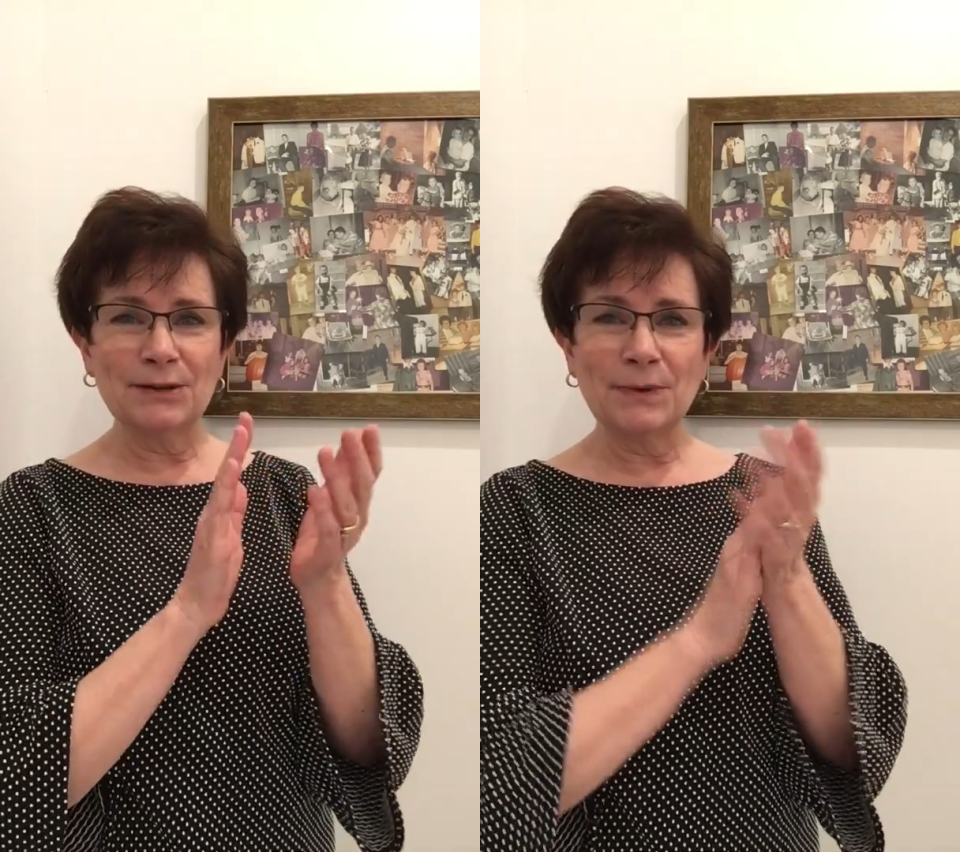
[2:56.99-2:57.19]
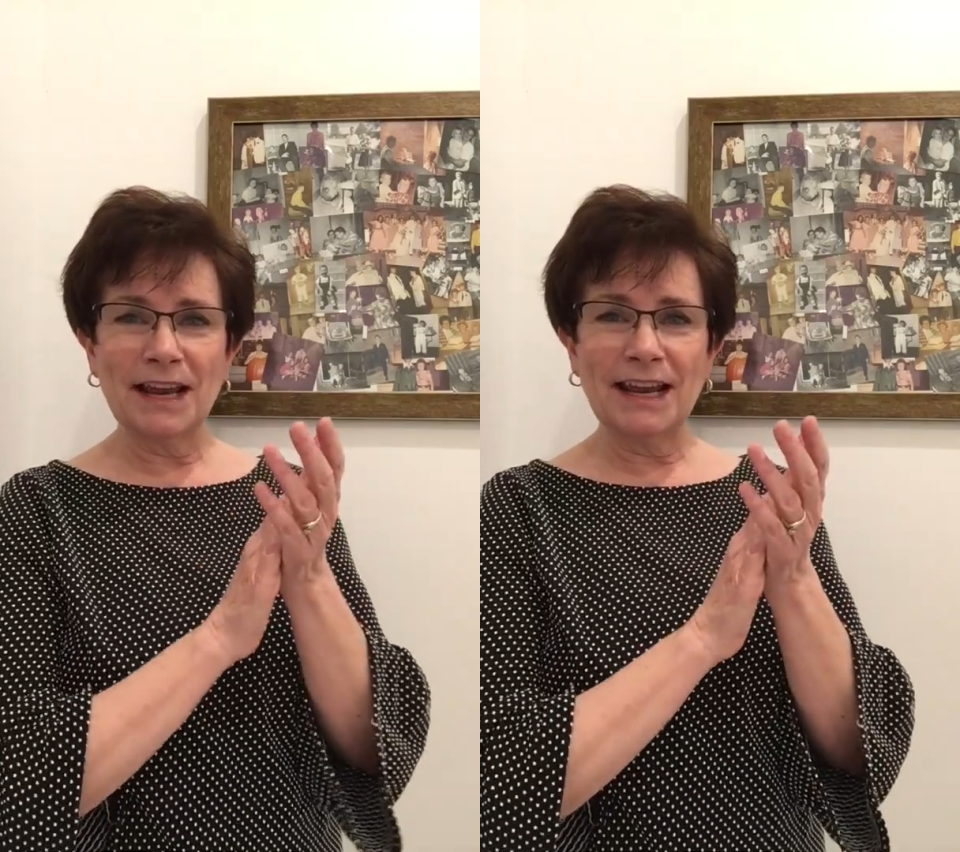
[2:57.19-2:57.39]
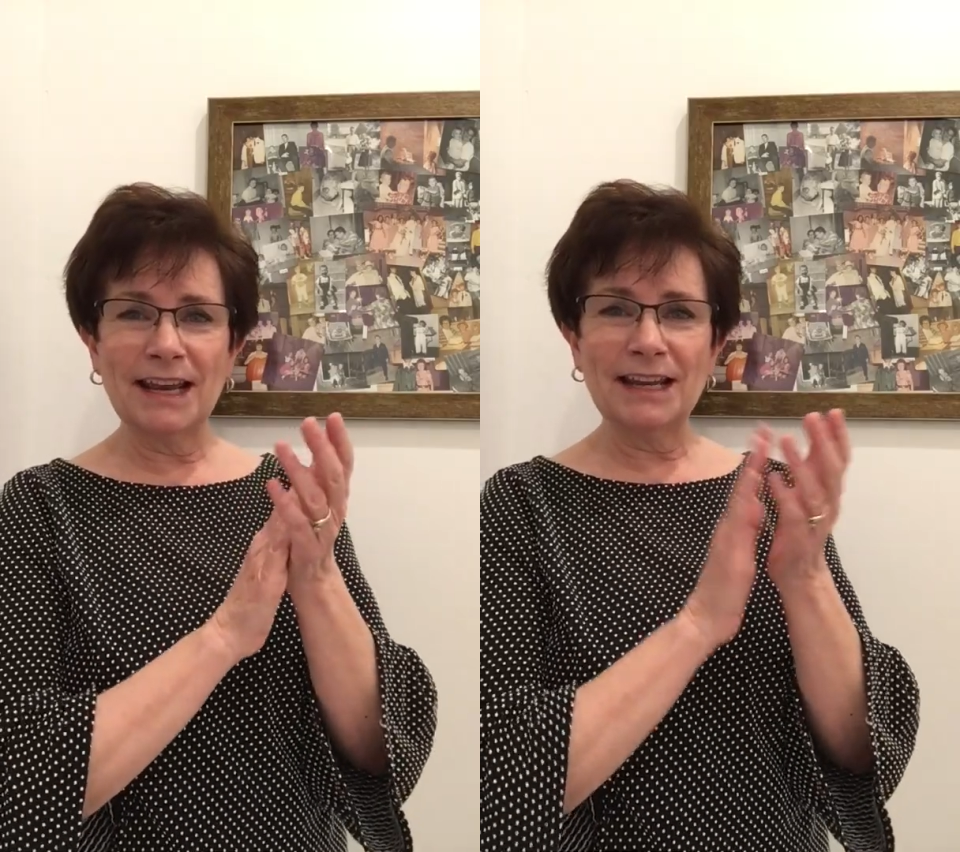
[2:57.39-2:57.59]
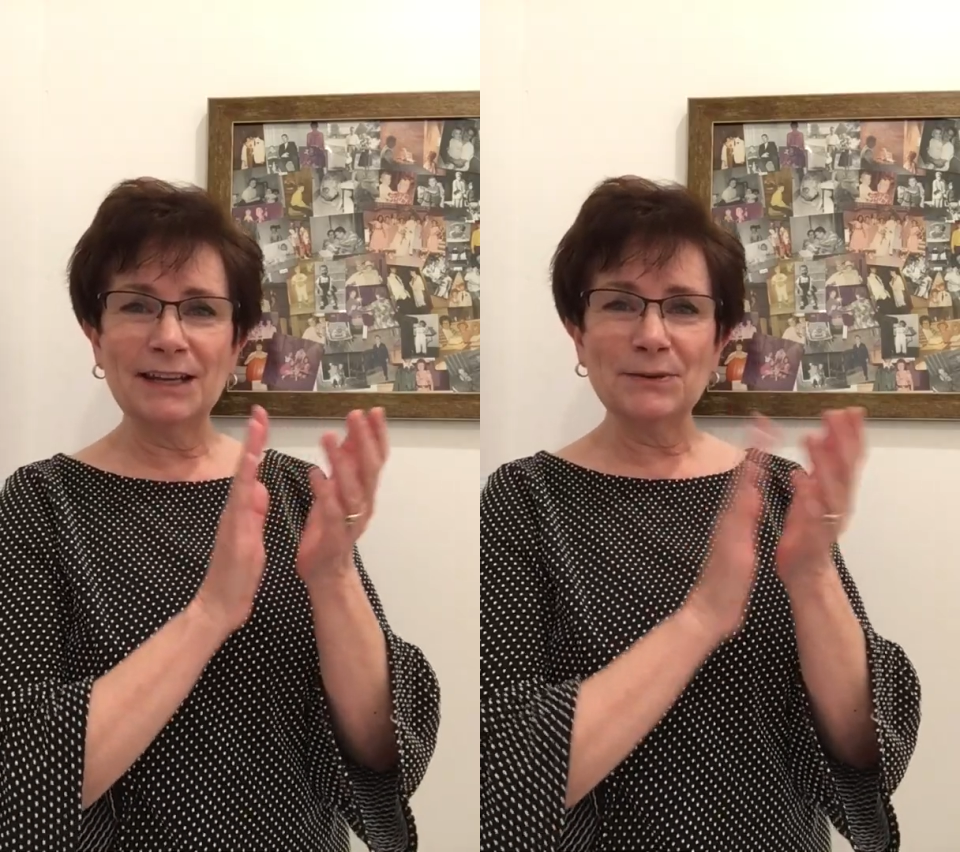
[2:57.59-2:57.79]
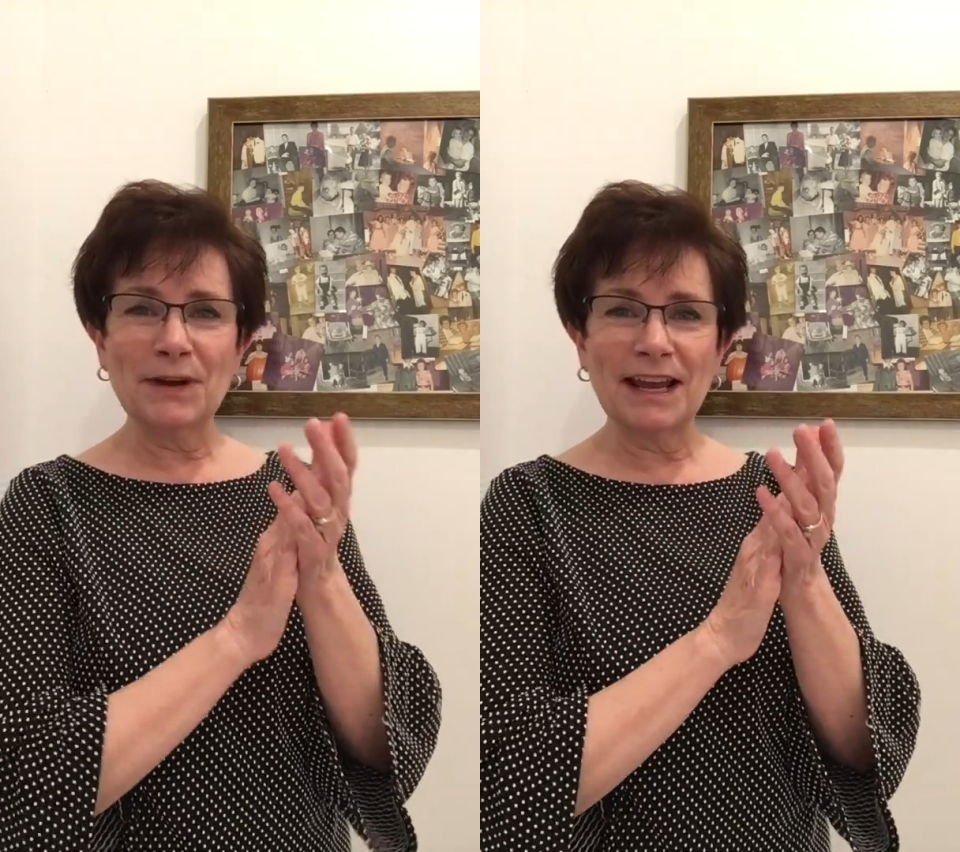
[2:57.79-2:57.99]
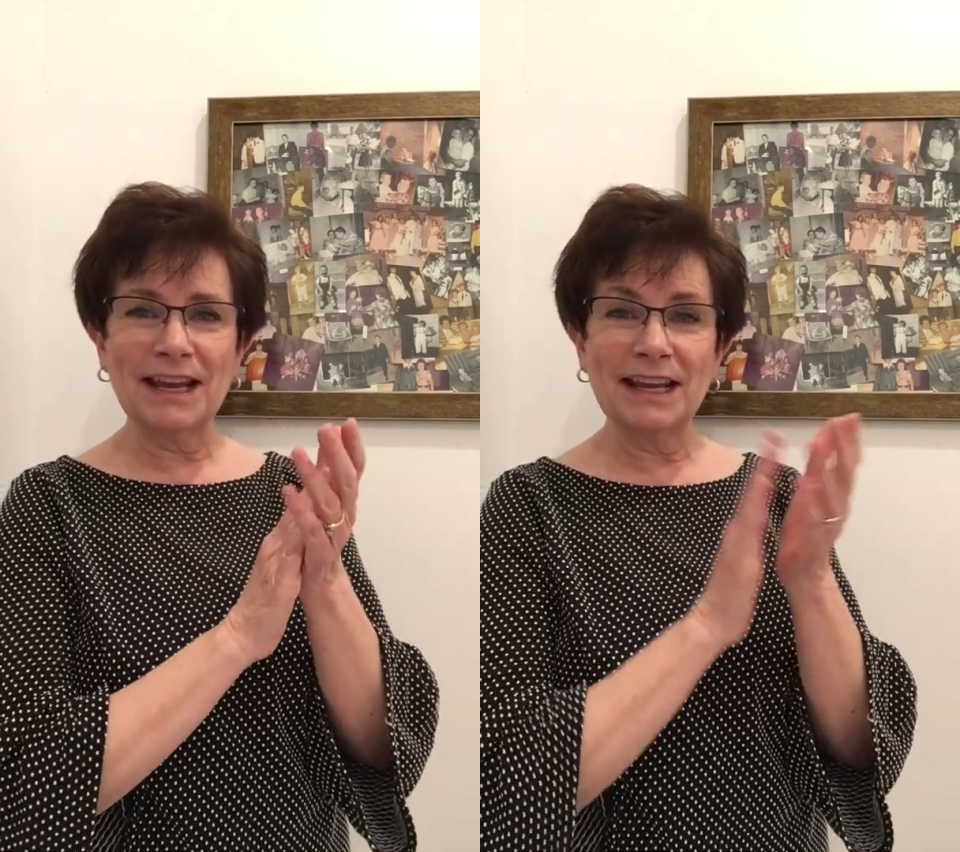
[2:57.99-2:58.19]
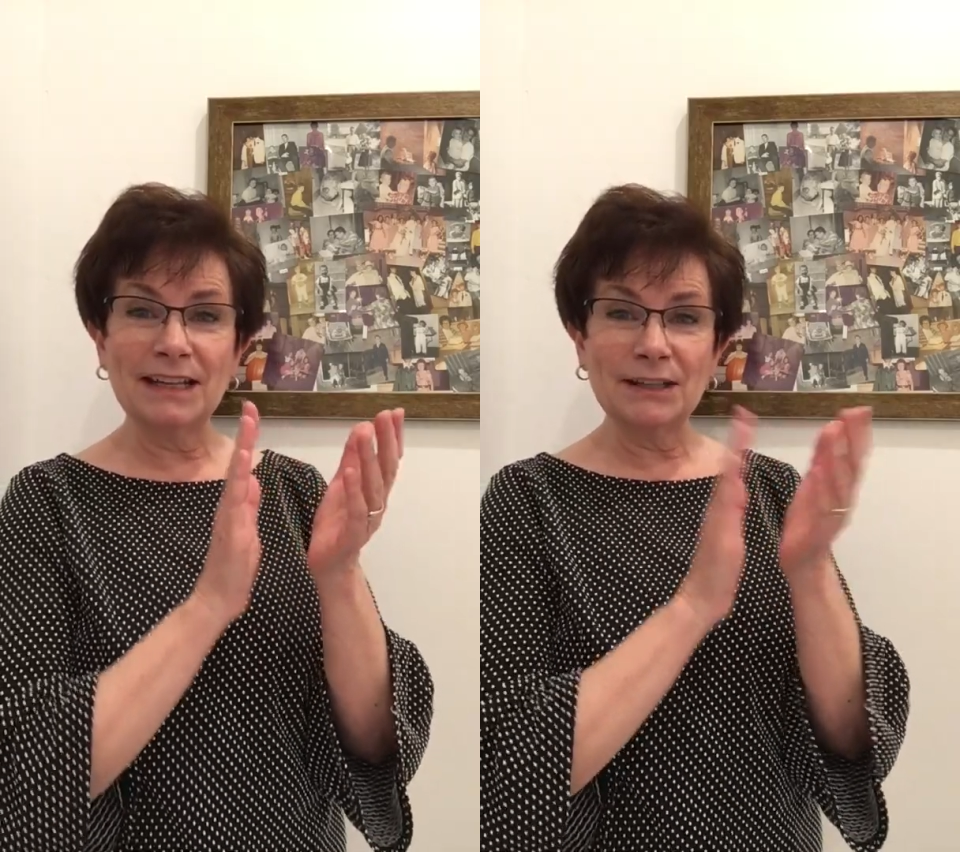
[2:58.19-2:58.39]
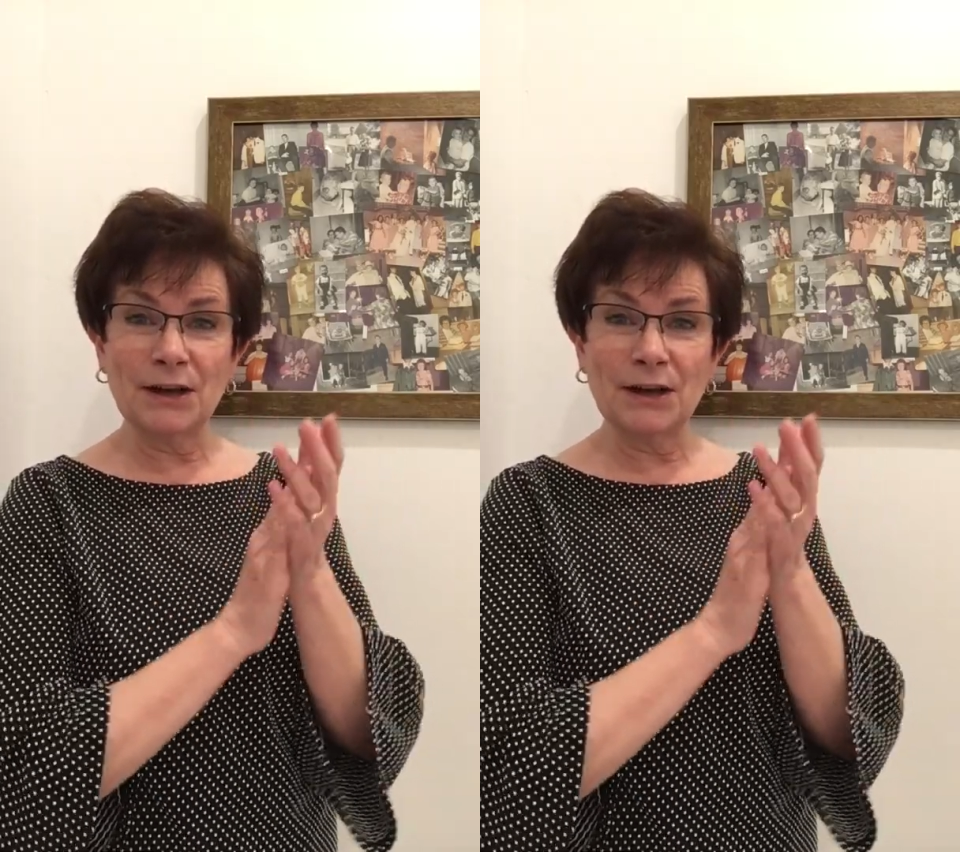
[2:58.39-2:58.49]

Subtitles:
Rain, rain,